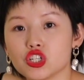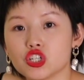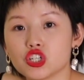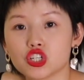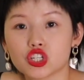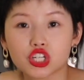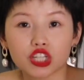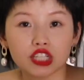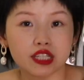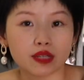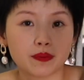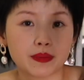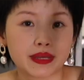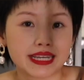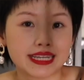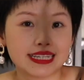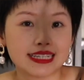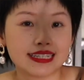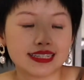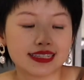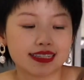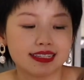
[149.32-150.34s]
chili
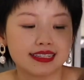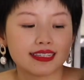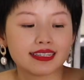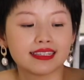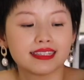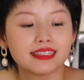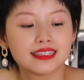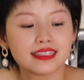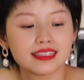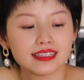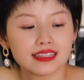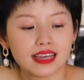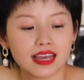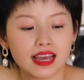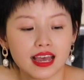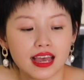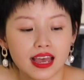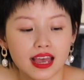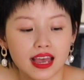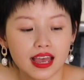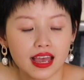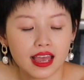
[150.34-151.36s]
paste,
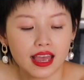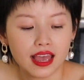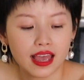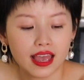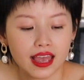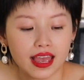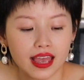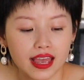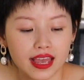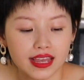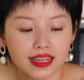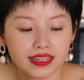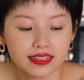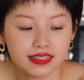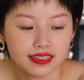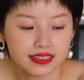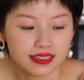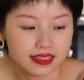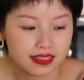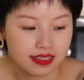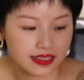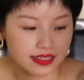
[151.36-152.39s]

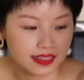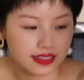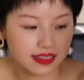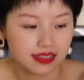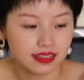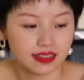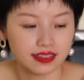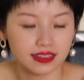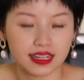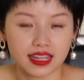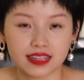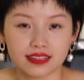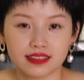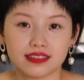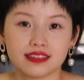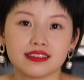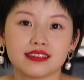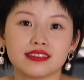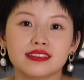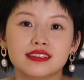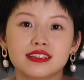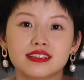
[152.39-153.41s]
and
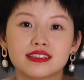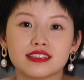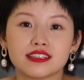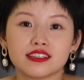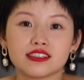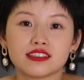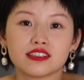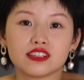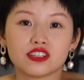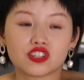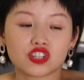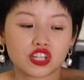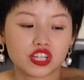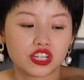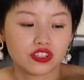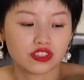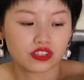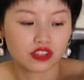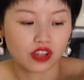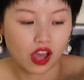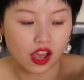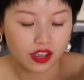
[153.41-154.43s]
last, this is the chicken
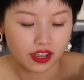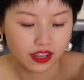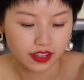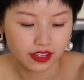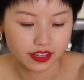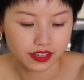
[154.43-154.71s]
stock.